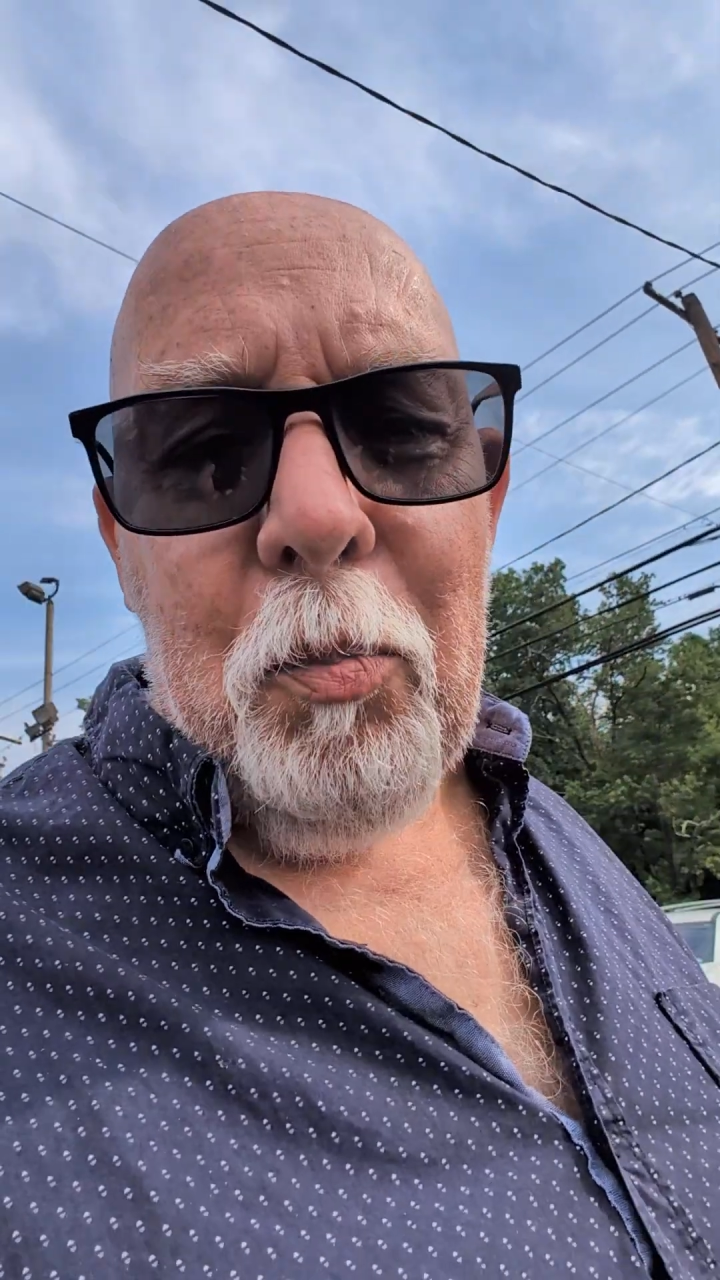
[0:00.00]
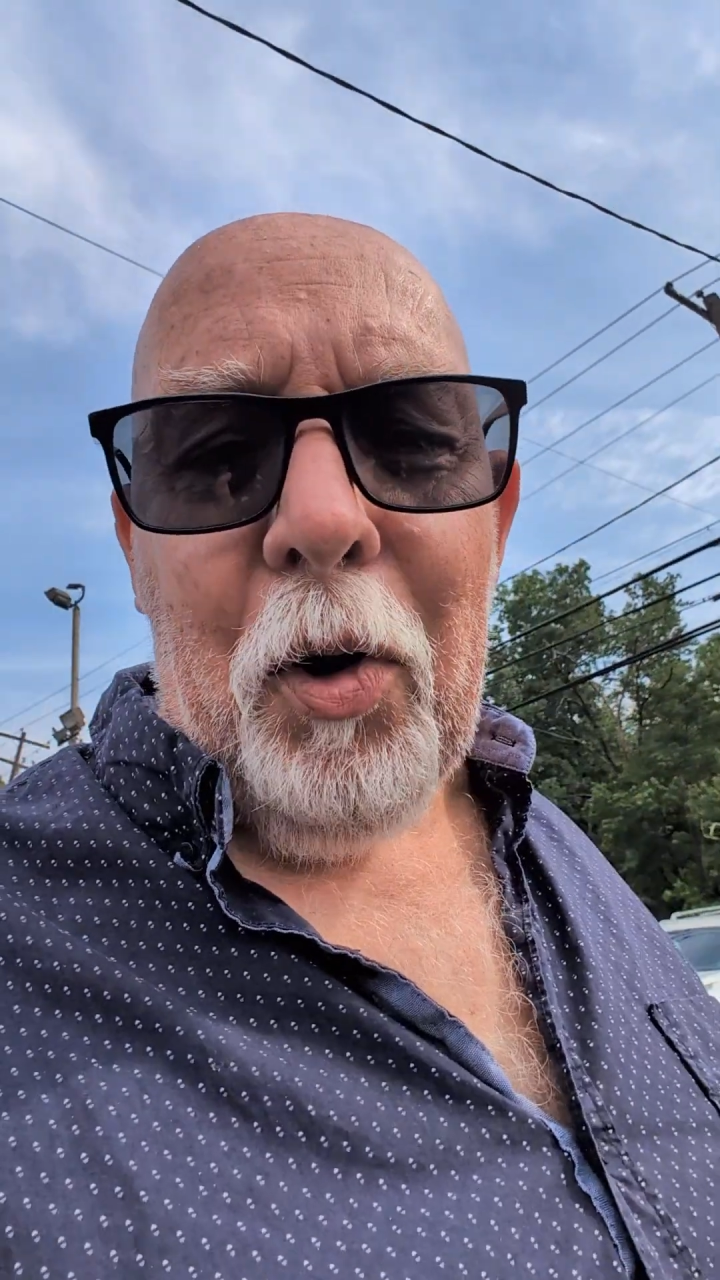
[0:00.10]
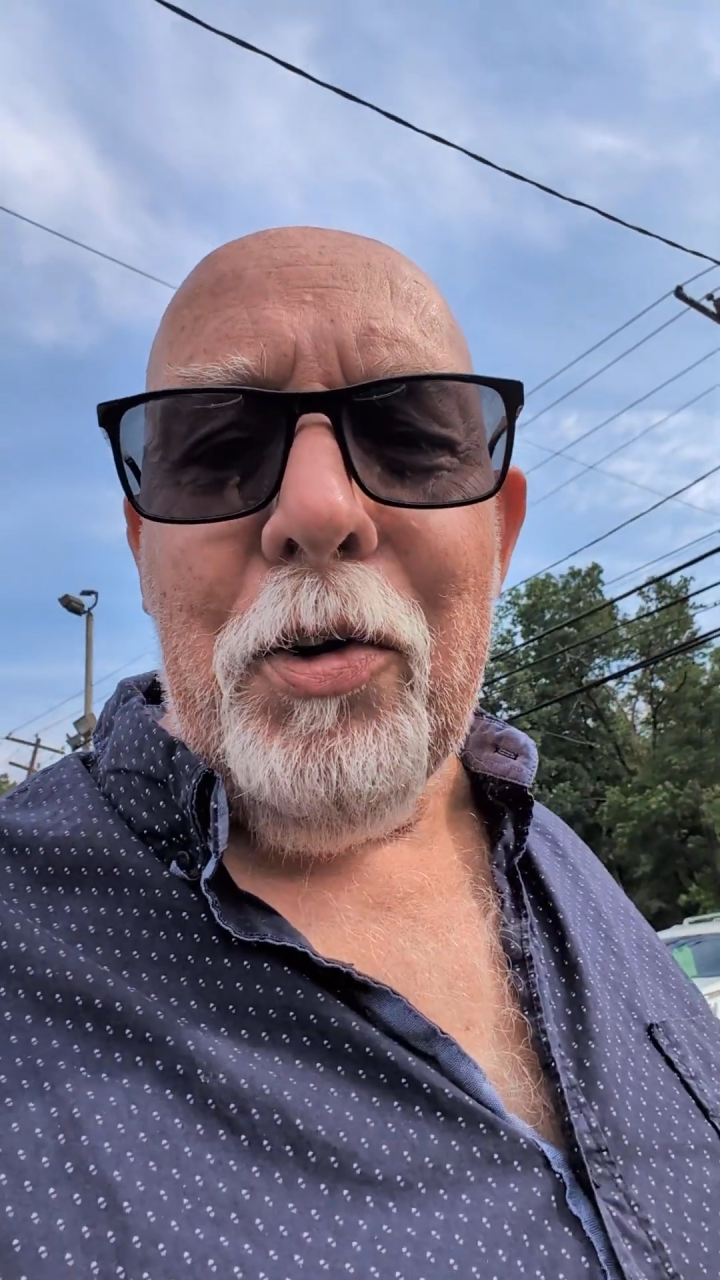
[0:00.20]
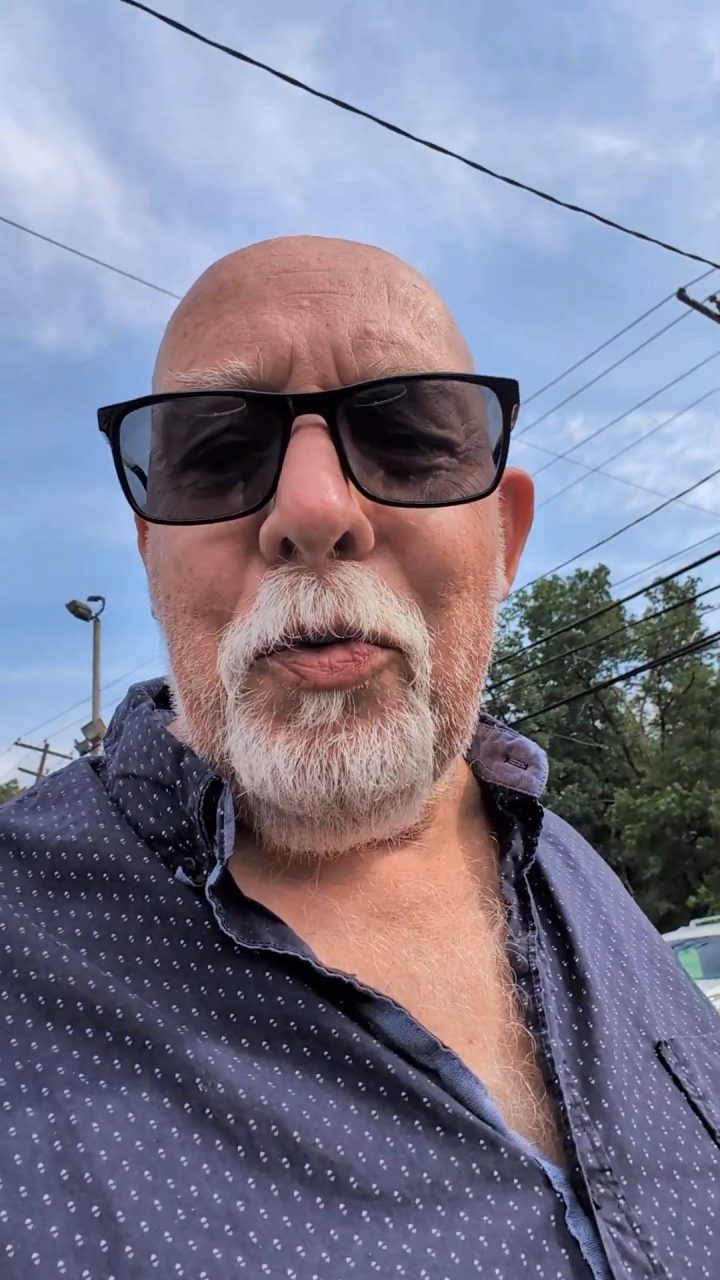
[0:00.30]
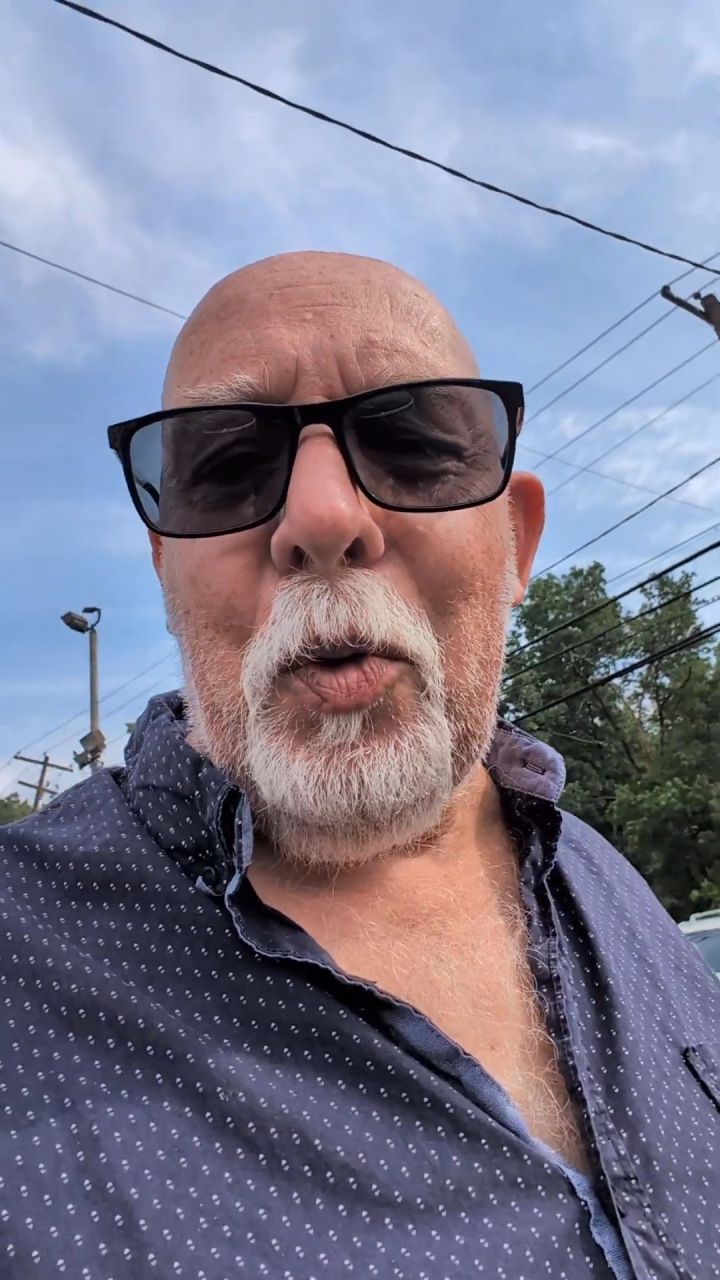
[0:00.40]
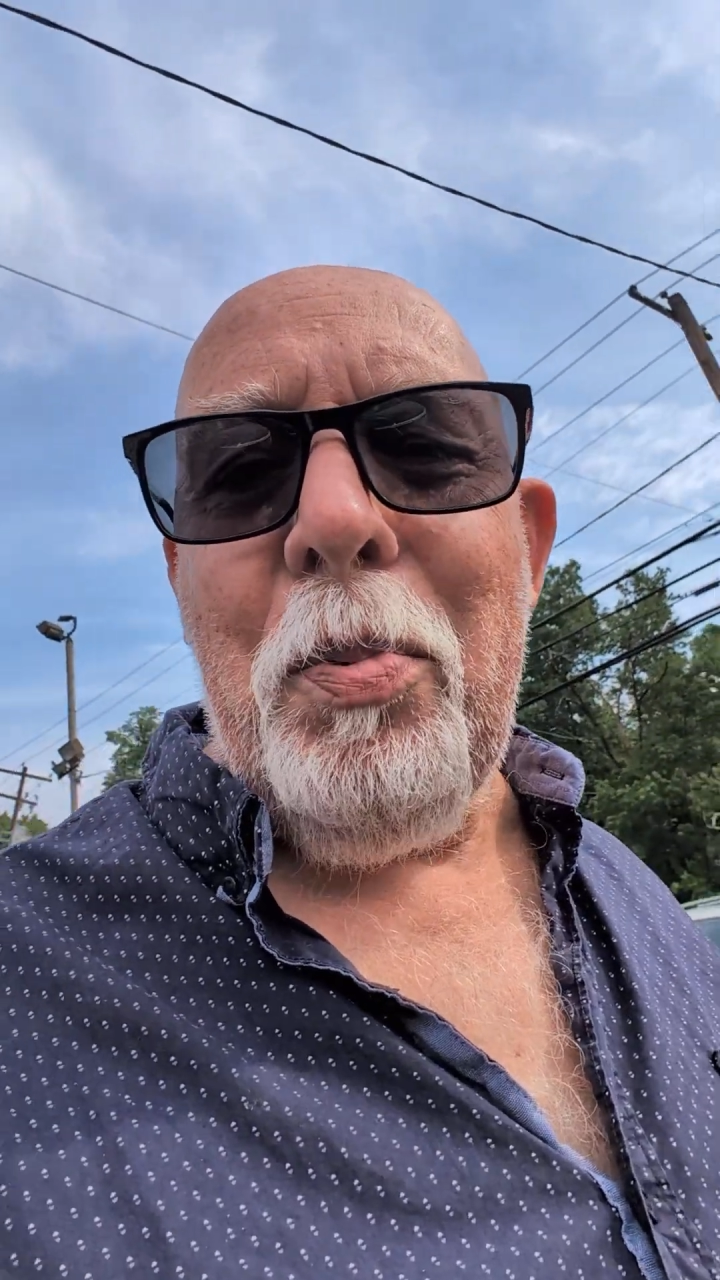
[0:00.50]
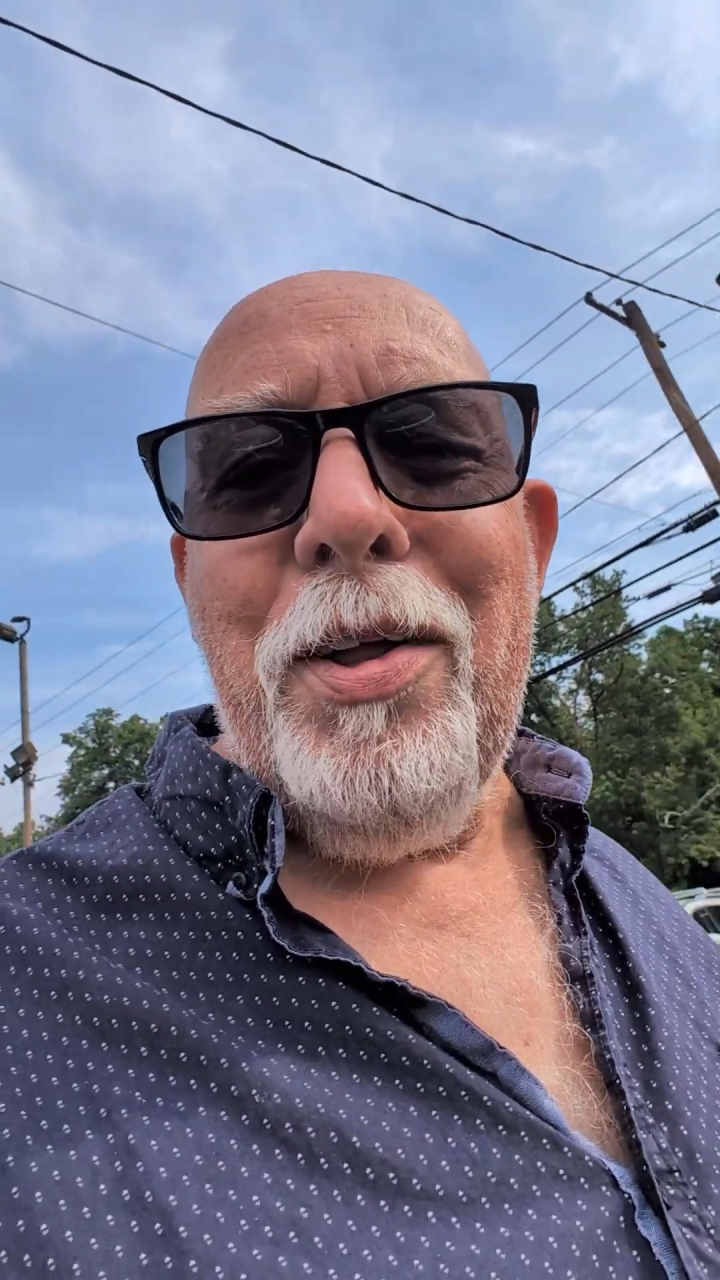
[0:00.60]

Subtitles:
Bartonsville,